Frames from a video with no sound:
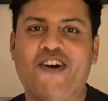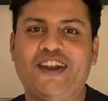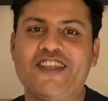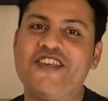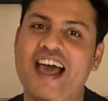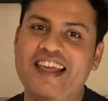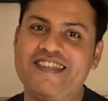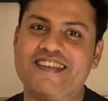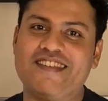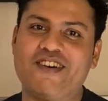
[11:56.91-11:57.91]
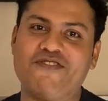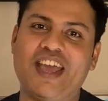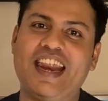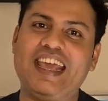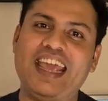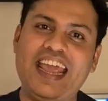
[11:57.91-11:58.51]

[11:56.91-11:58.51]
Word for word: on the challenges of getting